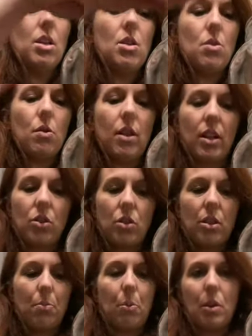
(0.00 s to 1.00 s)
you can
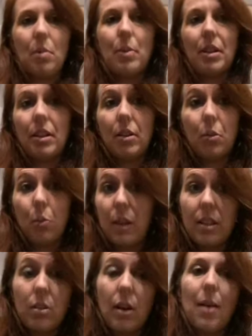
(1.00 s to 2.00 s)
actually put them in here
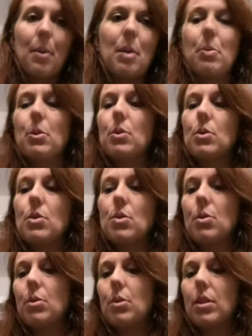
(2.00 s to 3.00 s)
with crab apples.
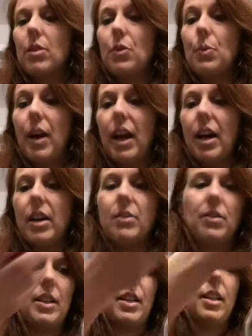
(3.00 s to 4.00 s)
Or if you have
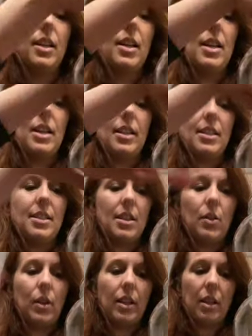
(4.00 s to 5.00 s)
let's say
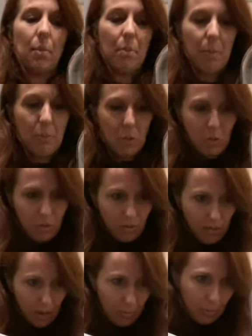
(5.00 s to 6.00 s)
you get a big bushel of
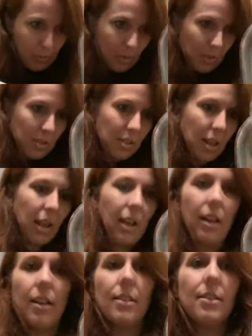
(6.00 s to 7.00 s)
apples
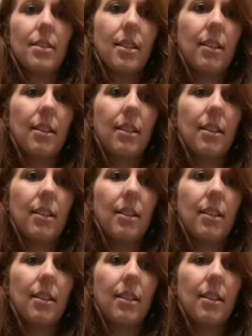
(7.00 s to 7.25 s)
and